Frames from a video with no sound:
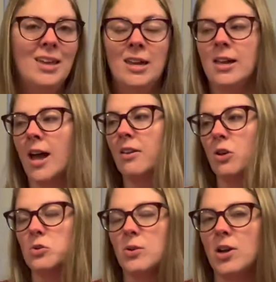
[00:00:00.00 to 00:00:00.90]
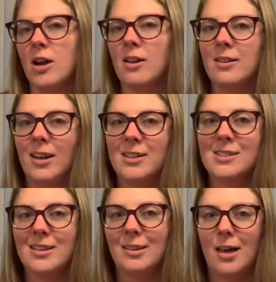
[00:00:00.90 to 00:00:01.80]
Kind of goes with our
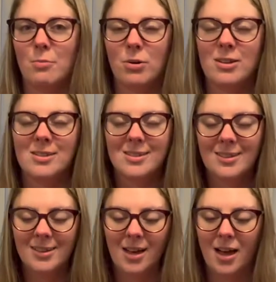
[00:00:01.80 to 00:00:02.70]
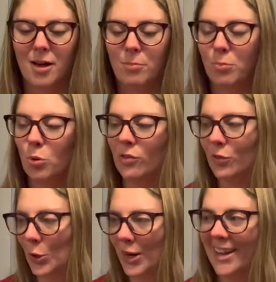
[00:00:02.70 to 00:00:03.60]
nice Lapras pool
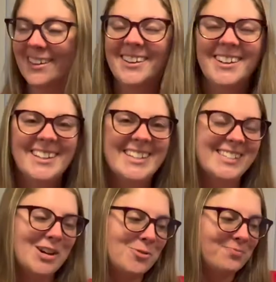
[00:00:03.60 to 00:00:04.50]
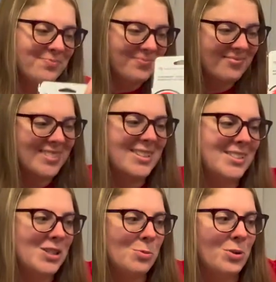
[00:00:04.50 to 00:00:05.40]
floaty. So
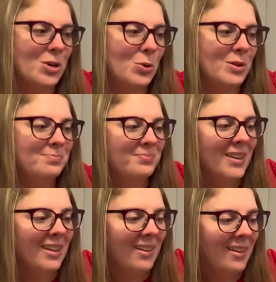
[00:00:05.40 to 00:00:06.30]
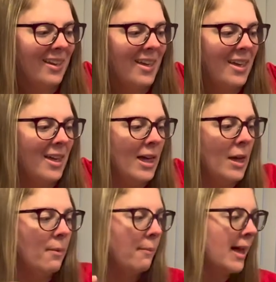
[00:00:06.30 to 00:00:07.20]
super cool.
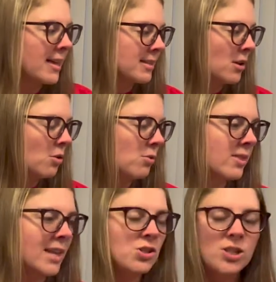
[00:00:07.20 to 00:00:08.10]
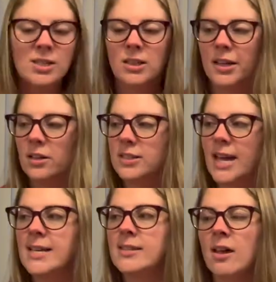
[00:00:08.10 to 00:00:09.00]
But yeah, so that's just a little
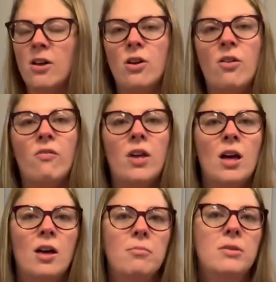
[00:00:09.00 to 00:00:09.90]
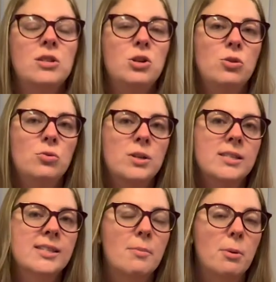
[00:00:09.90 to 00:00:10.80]
taste of the new
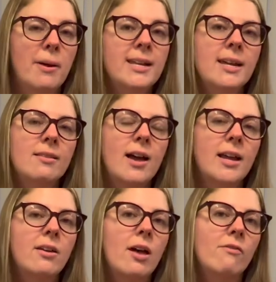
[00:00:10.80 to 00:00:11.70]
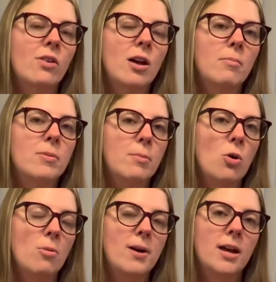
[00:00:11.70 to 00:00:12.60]
summer picnic line from the
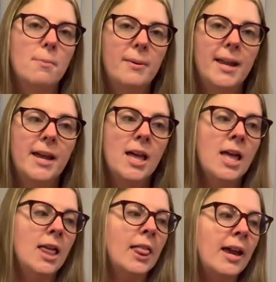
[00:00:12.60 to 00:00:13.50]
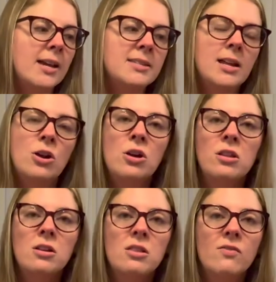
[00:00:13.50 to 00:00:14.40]
Pokemon Company. Like I said
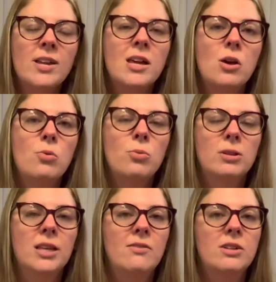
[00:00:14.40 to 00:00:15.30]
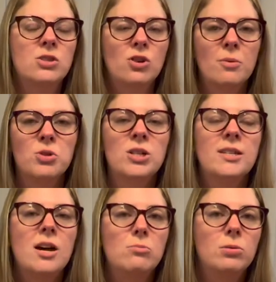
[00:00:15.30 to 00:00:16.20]
earlier in the video, we'll leave a description
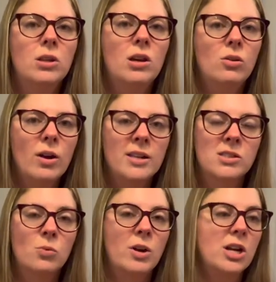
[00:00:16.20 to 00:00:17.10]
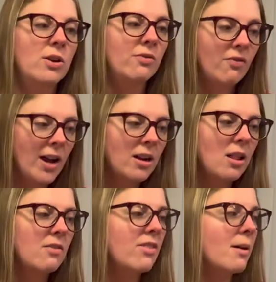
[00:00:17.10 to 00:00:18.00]
down below as to where you can find
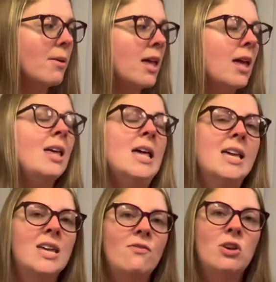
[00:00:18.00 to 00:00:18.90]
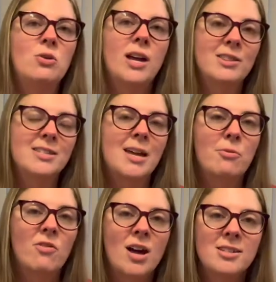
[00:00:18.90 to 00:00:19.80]
all of them. If you like this type
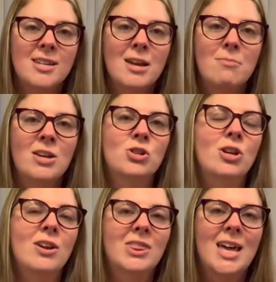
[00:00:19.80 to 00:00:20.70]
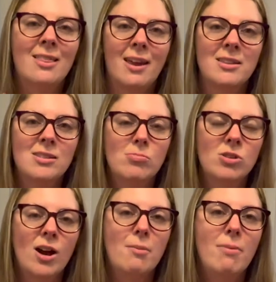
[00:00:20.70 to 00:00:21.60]
of content, make sure you hit that like and
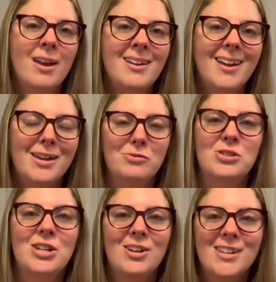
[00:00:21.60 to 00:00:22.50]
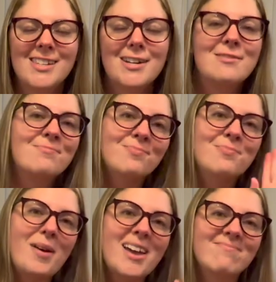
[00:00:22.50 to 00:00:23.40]
subscribe button, and we'll check you guys later.
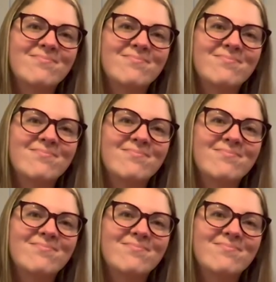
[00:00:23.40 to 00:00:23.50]
Bye.